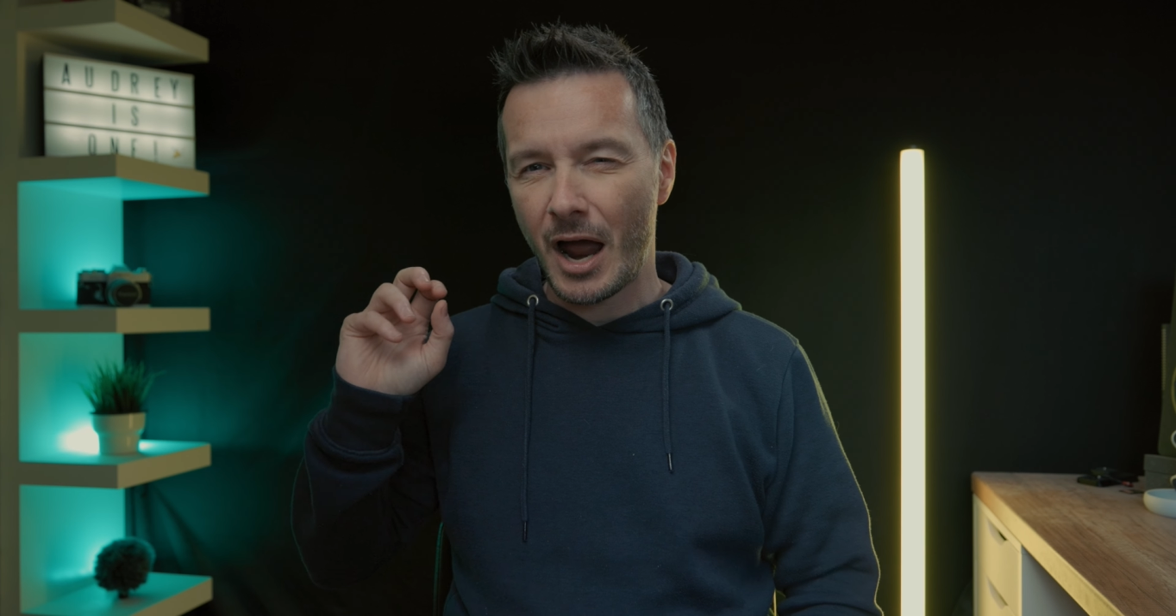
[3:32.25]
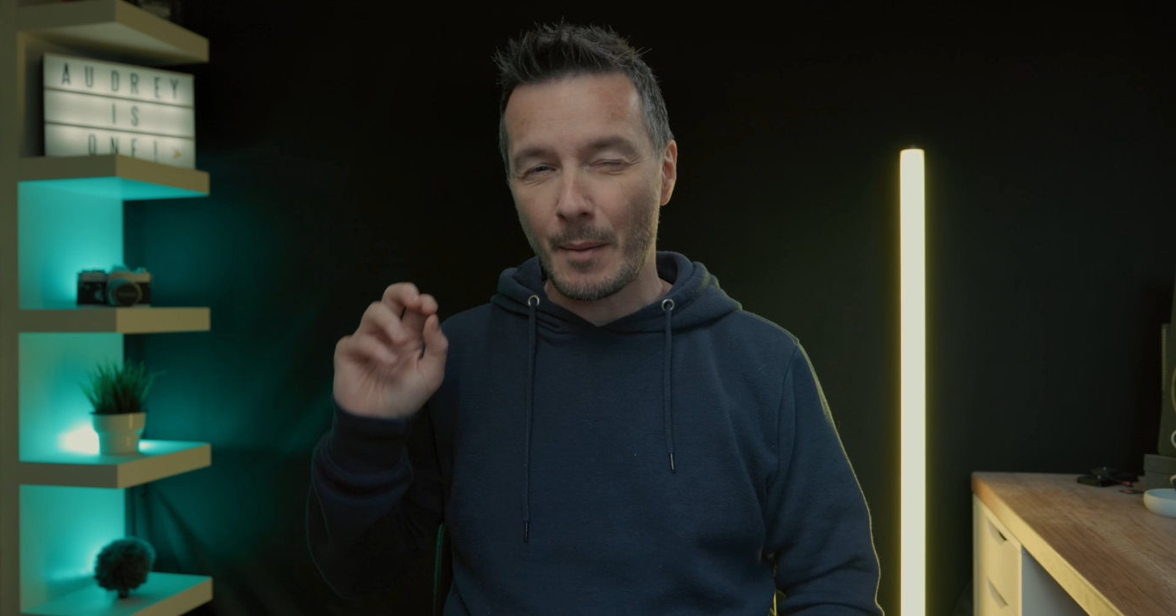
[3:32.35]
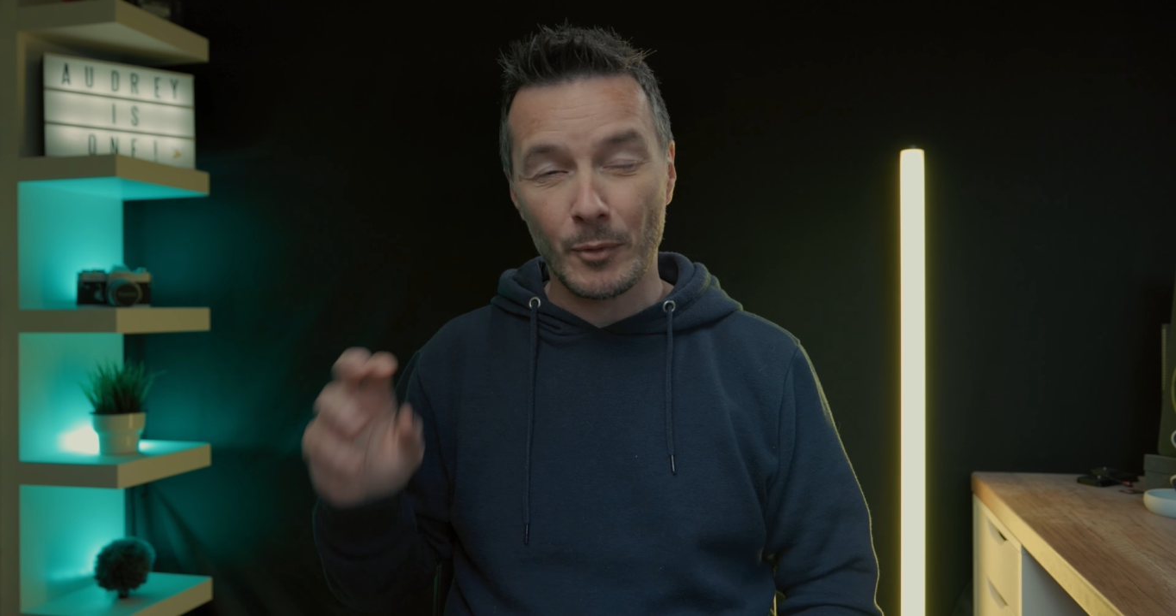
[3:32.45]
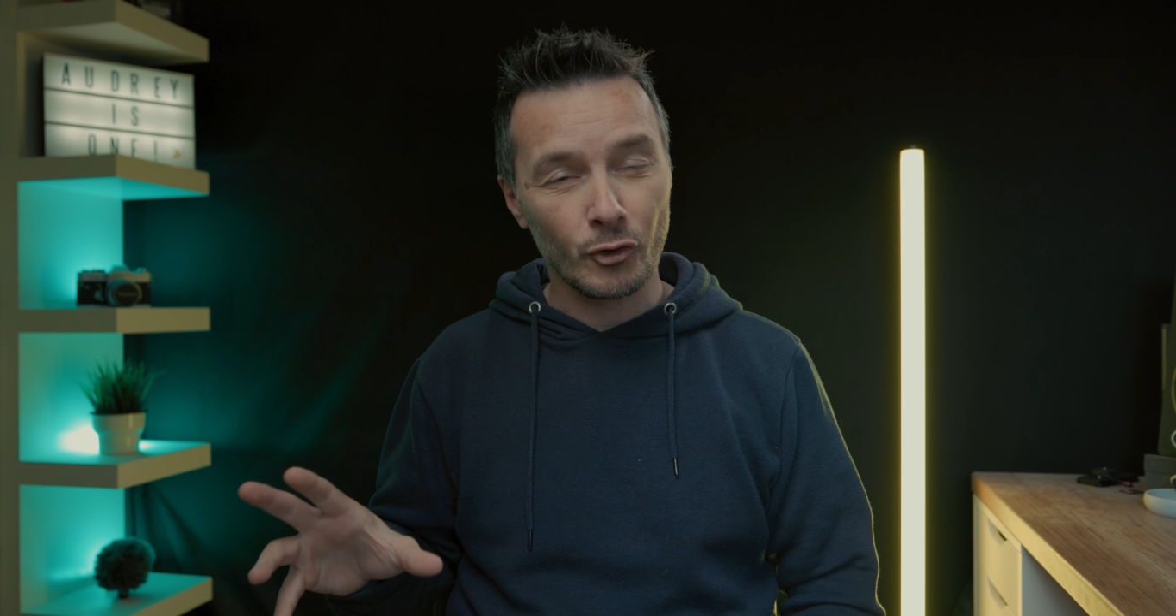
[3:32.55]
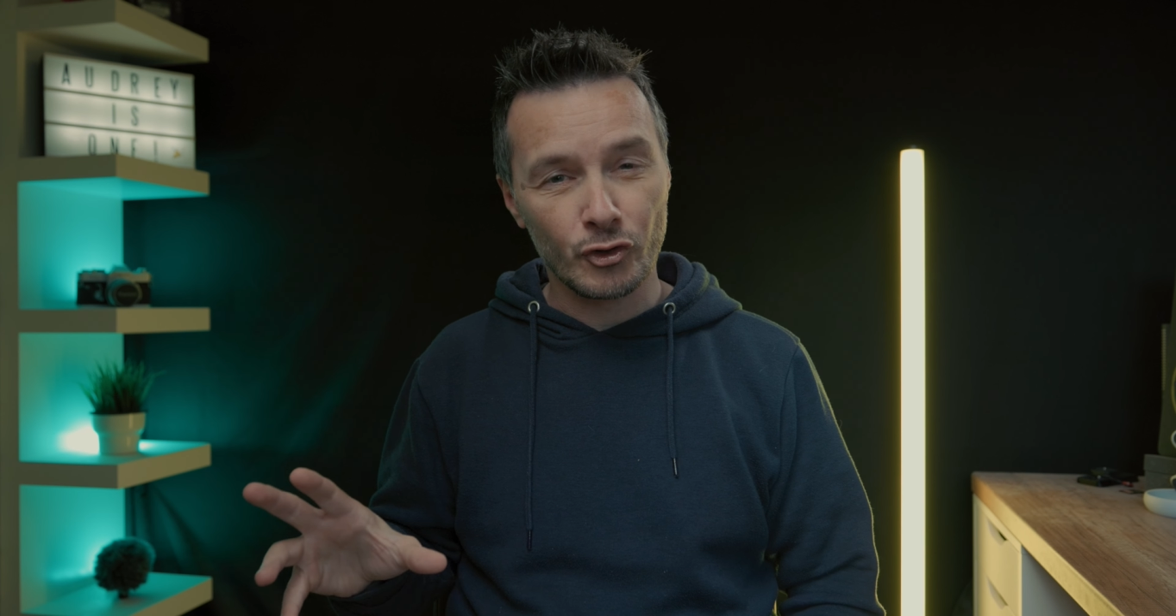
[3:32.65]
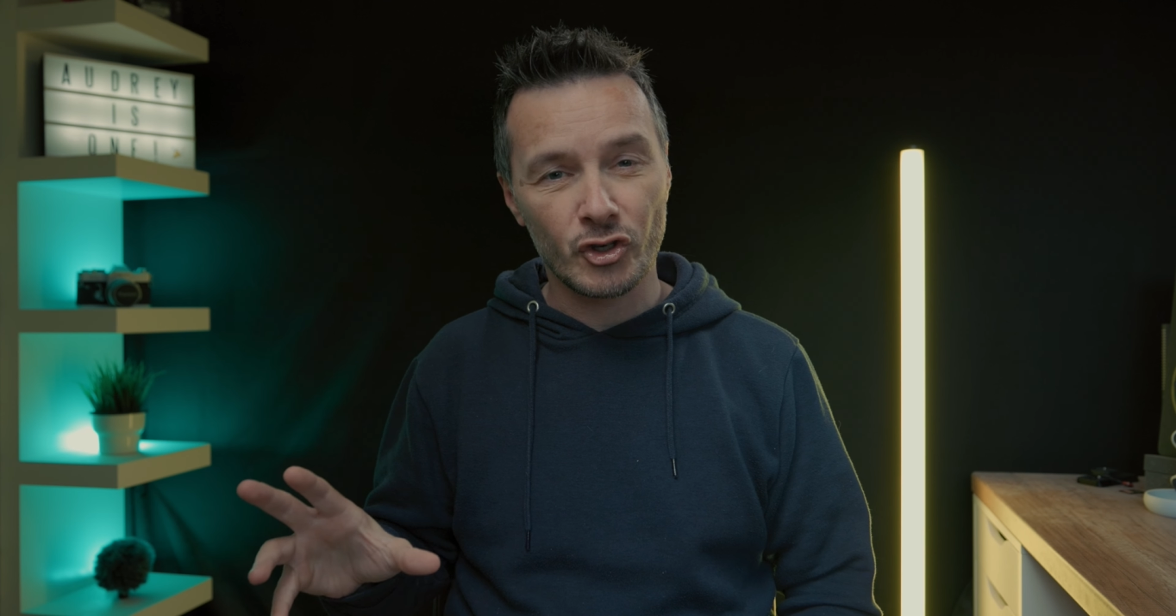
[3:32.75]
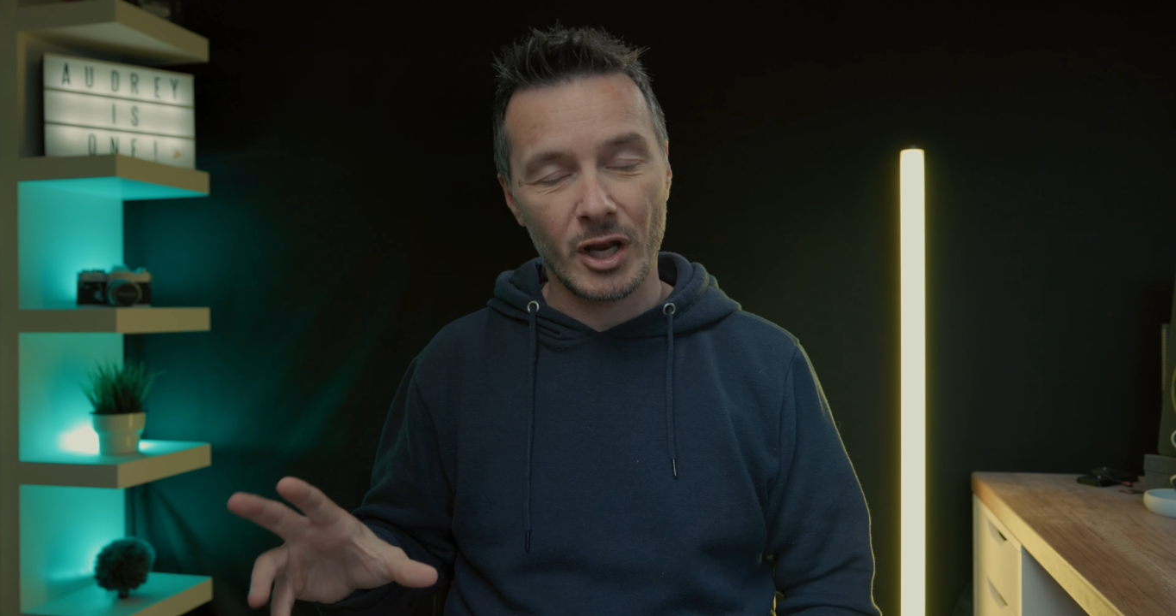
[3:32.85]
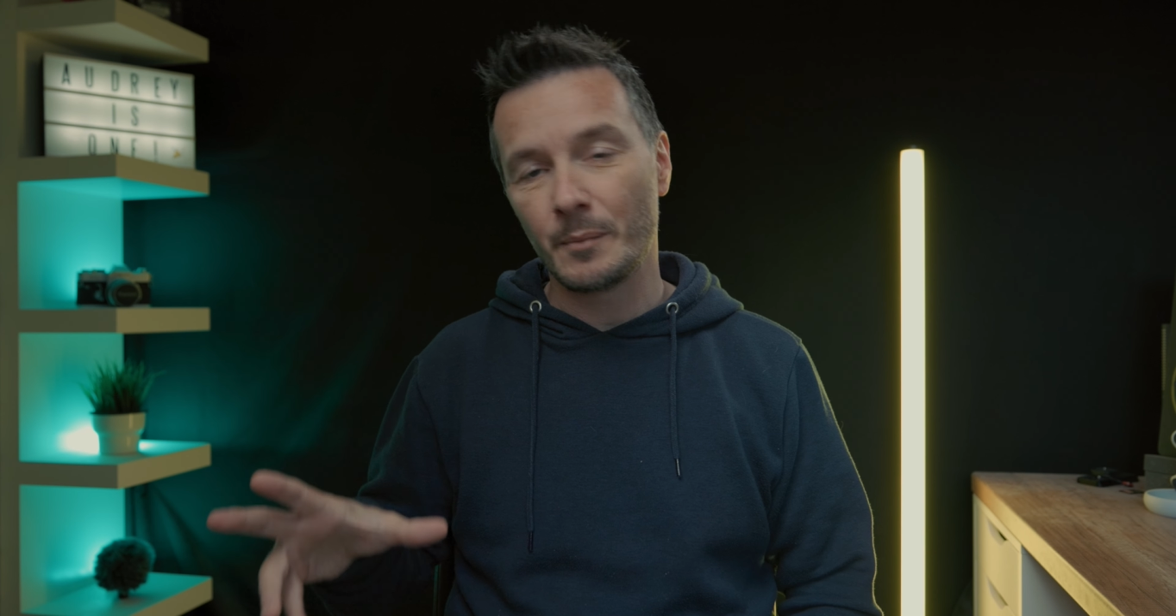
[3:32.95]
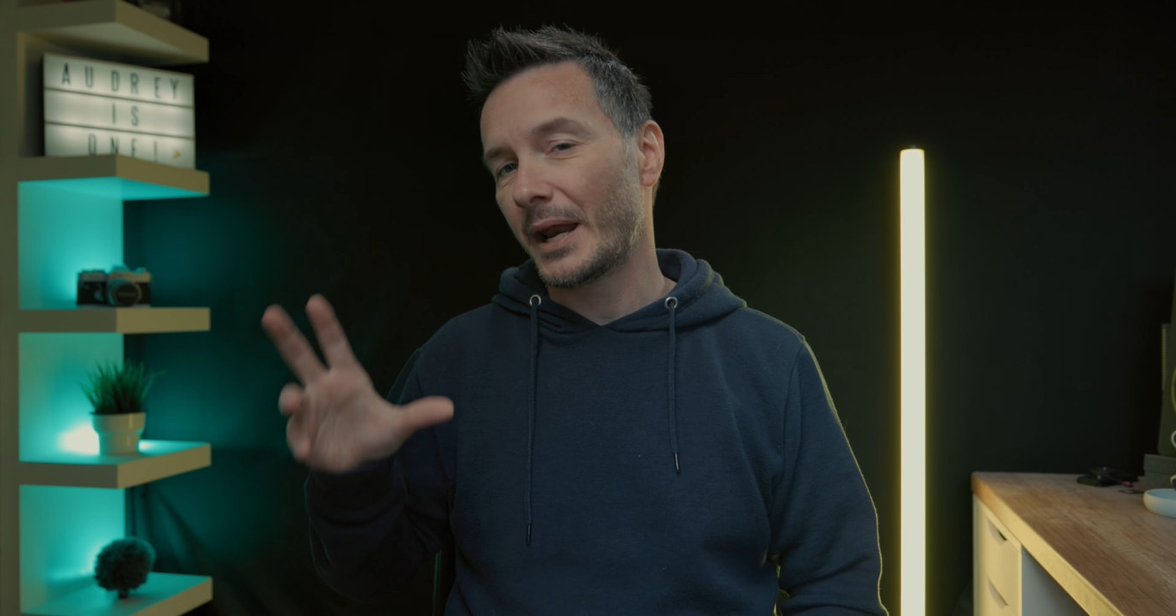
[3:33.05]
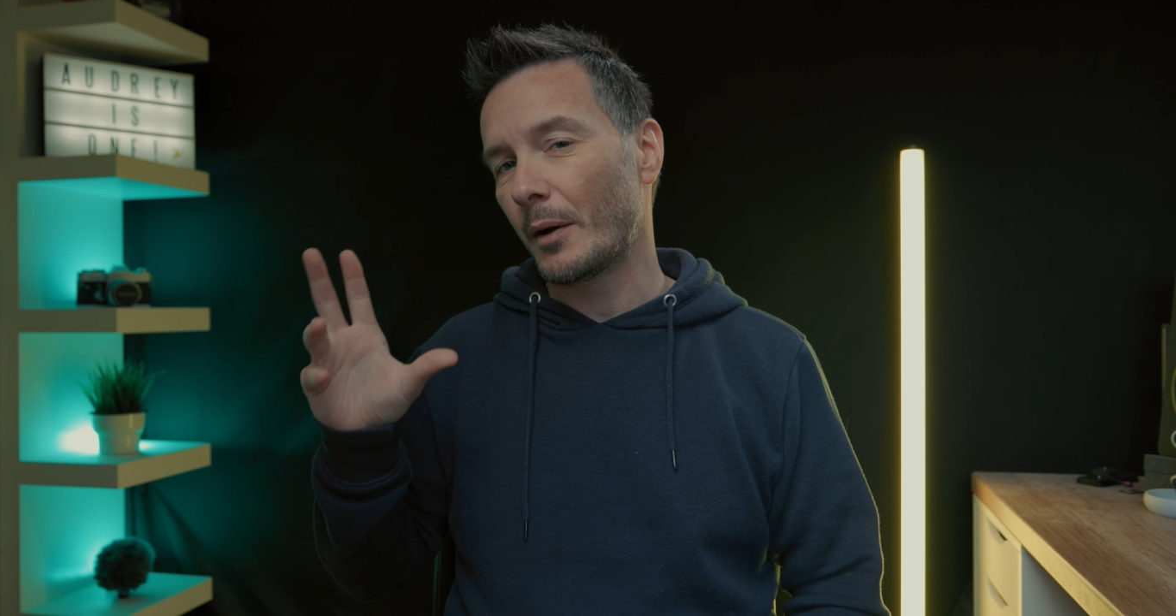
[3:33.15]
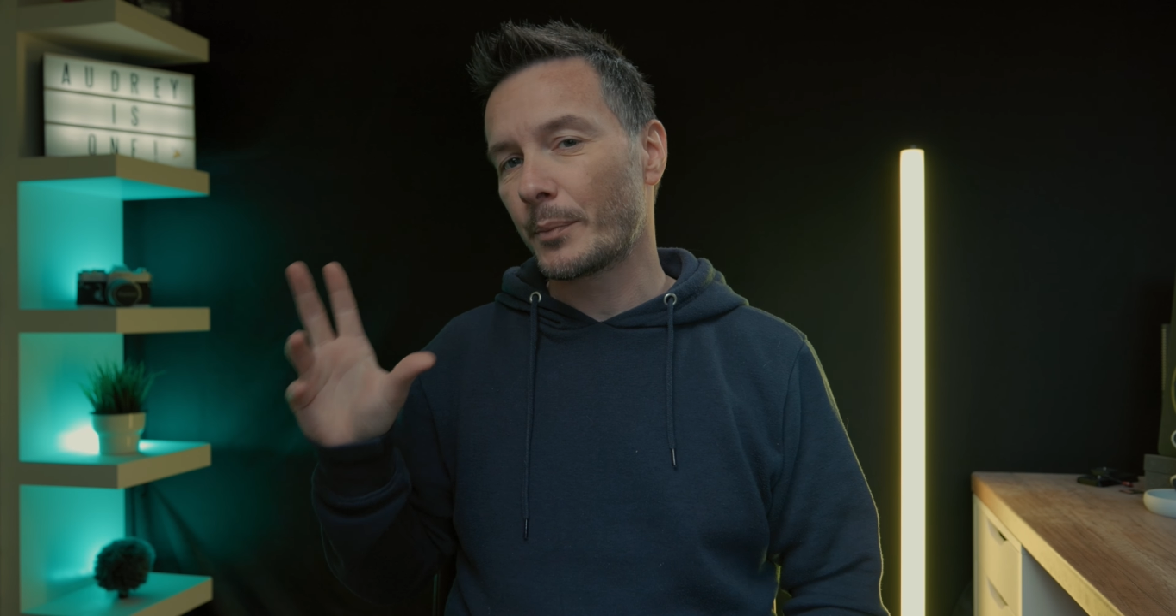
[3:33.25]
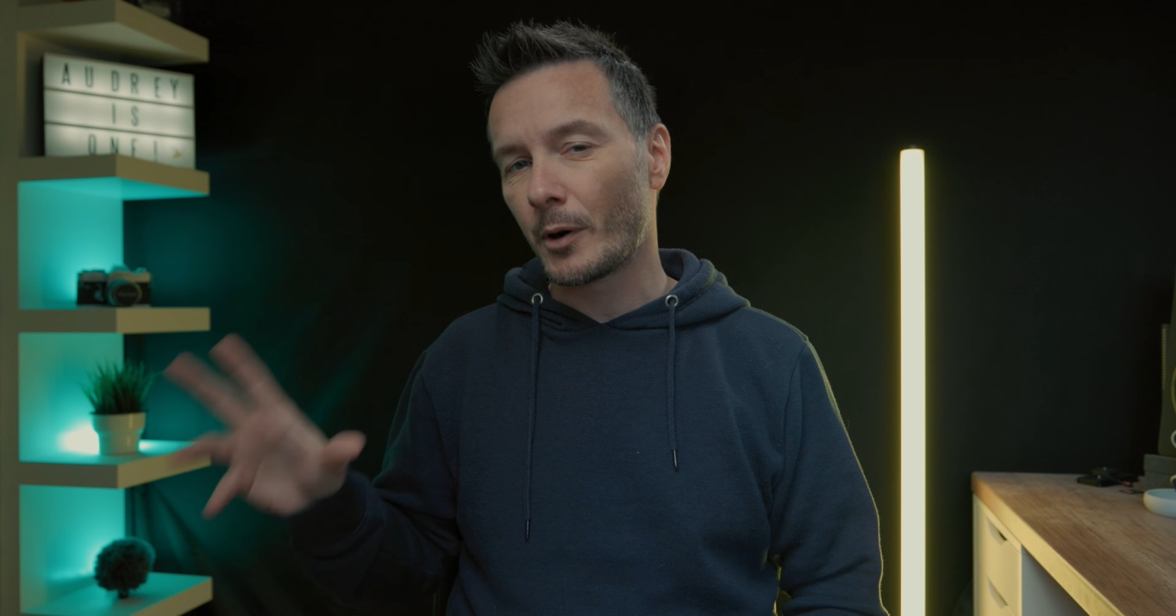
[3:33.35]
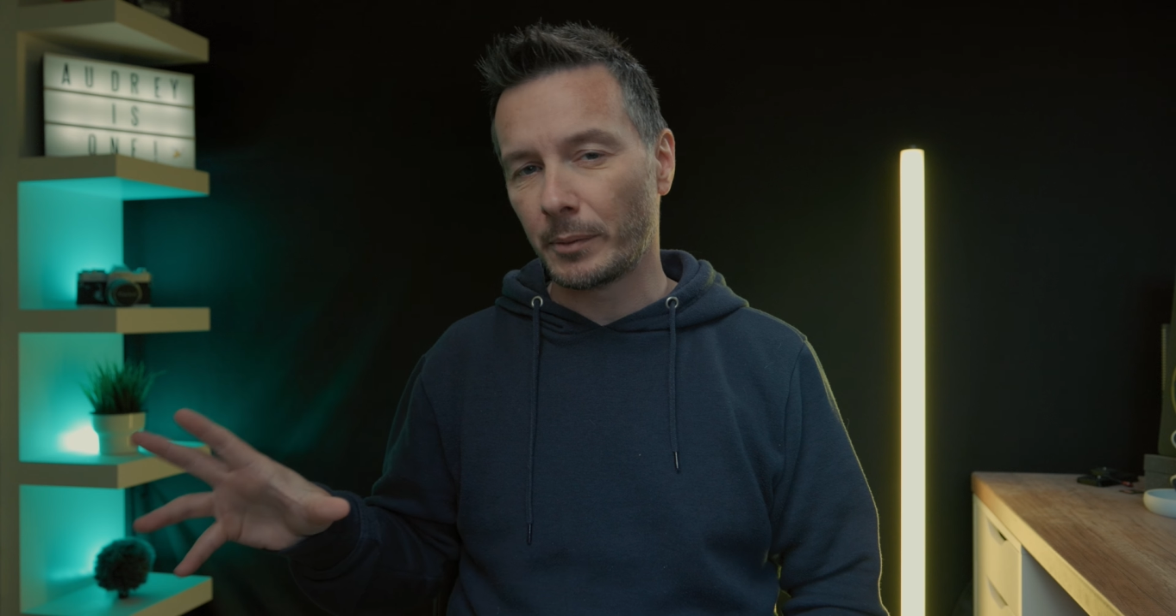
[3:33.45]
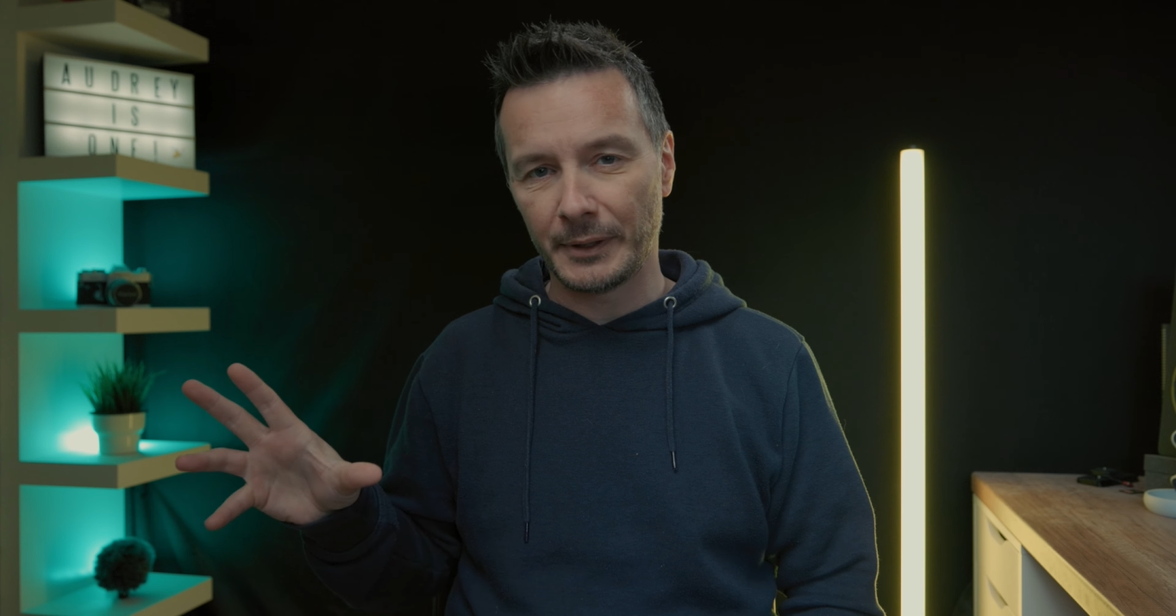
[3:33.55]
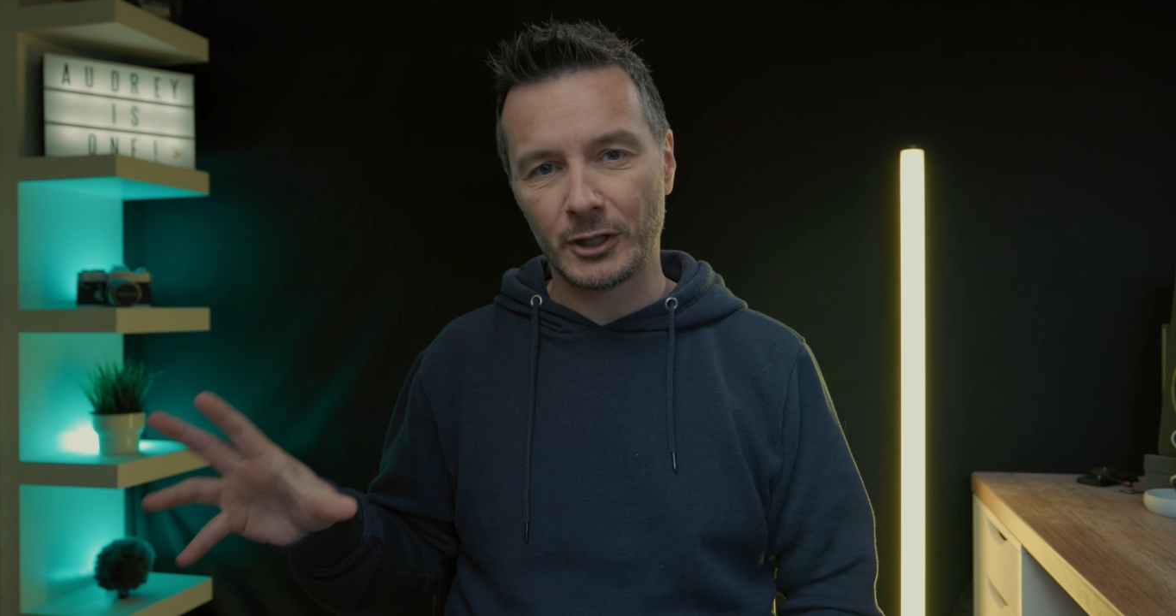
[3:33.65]
I'm not judging, but I'd
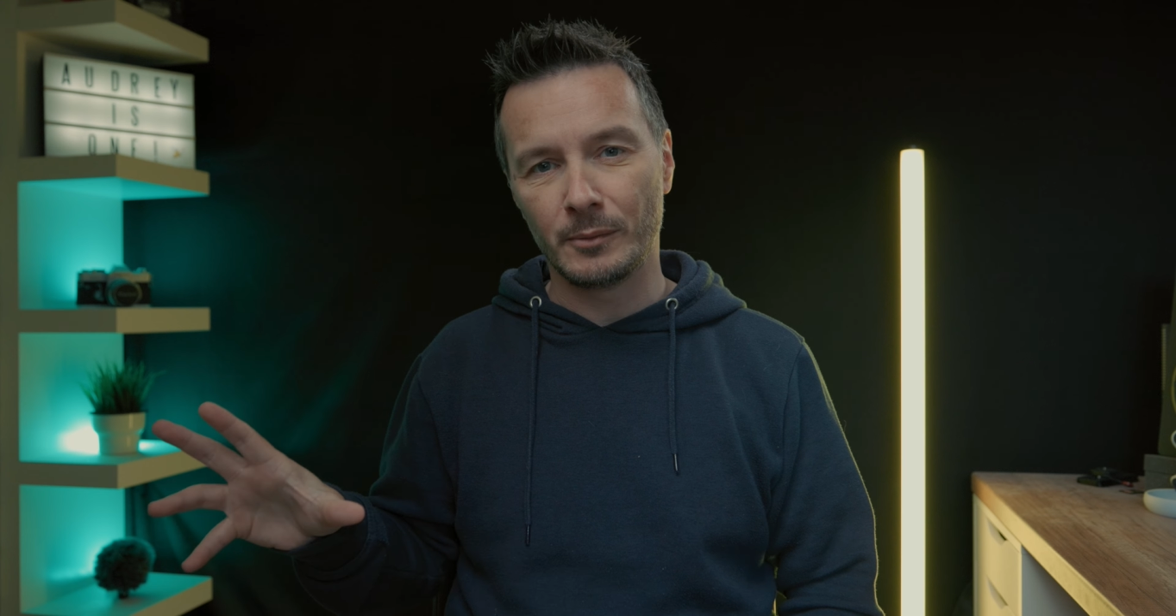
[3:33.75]
probably